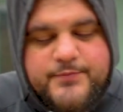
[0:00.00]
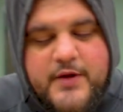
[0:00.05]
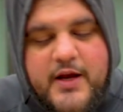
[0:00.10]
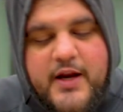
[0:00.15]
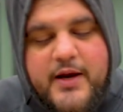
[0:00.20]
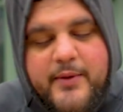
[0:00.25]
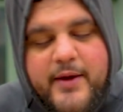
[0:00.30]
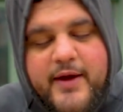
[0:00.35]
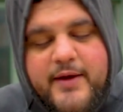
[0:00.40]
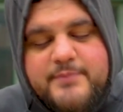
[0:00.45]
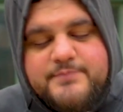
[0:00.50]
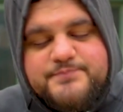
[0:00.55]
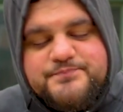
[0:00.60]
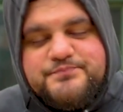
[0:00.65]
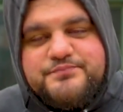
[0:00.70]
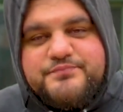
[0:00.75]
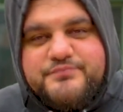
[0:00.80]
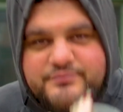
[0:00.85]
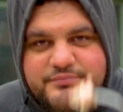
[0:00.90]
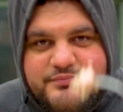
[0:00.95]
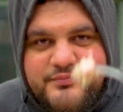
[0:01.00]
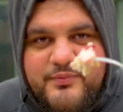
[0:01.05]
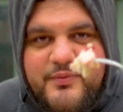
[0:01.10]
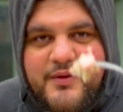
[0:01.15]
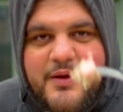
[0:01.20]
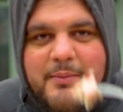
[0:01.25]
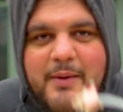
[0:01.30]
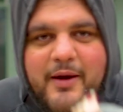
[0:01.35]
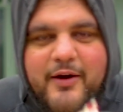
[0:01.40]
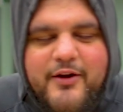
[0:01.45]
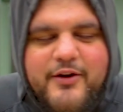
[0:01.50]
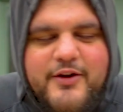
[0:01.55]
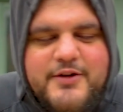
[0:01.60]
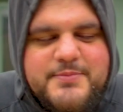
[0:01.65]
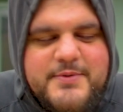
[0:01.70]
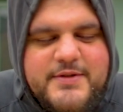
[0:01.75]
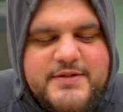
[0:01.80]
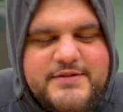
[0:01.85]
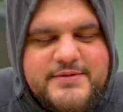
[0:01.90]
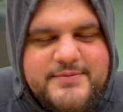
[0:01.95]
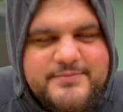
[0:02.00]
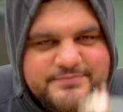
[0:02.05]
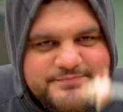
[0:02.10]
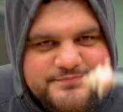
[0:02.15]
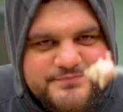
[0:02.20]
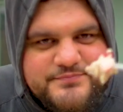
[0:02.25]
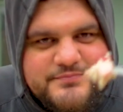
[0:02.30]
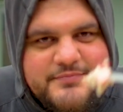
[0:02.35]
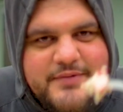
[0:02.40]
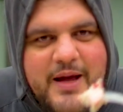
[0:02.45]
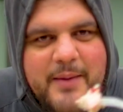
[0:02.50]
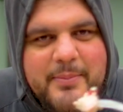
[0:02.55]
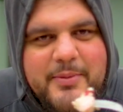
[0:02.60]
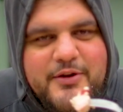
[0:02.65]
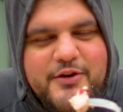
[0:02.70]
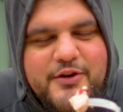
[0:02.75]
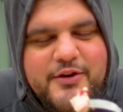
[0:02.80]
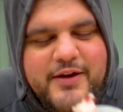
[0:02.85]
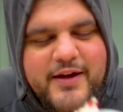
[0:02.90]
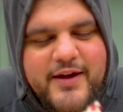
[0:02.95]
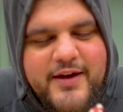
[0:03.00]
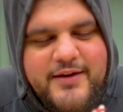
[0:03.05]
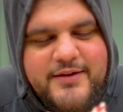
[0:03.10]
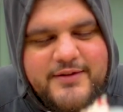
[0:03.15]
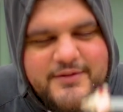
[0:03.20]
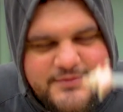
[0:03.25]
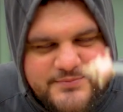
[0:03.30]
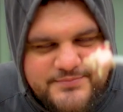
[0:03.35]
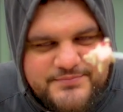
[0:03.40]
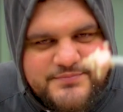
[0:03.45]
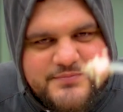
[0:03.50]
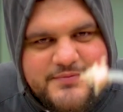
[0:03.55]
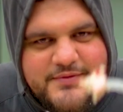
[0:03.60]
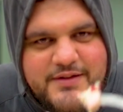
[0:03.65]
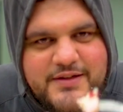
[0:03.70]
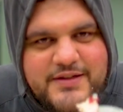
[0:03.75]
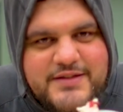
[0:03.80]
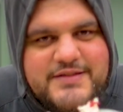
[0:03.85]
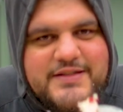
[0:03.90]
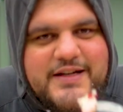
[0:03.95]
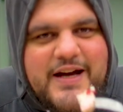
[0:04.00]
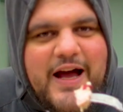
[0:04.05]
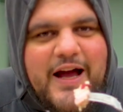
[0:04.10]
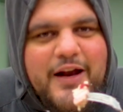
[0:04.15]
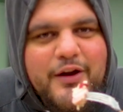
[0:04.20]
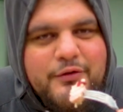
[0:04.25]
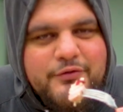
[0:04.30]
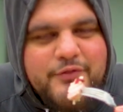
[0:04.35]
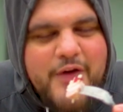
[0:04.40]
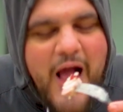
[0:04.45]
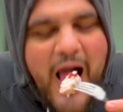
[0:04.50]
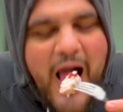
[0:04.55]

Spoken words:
Anyway, Merry Christmas, Happy New Year. Ta-da, love.